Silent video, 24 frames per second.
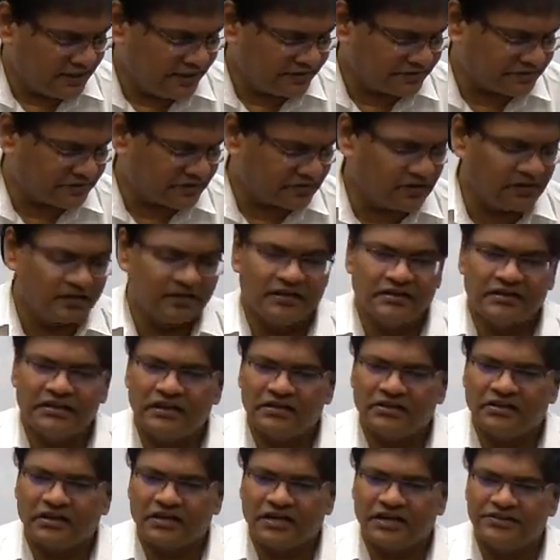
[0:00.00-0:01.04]
reached
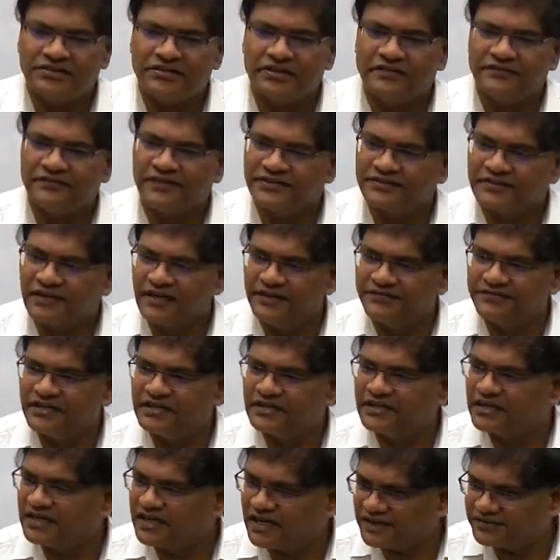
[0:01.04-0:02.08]
the targets of fiscal
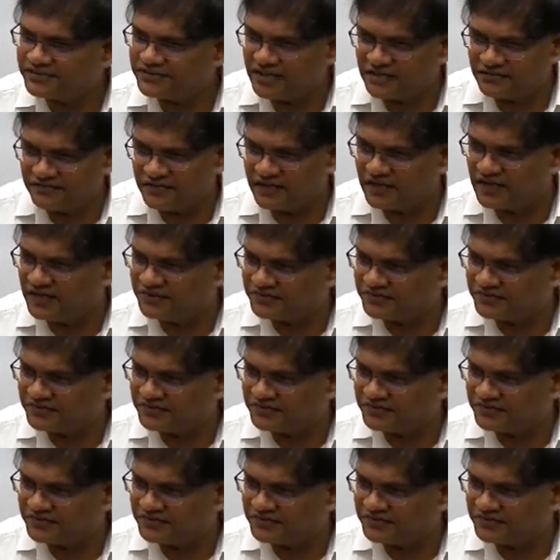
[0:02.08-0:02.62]
deficit it had set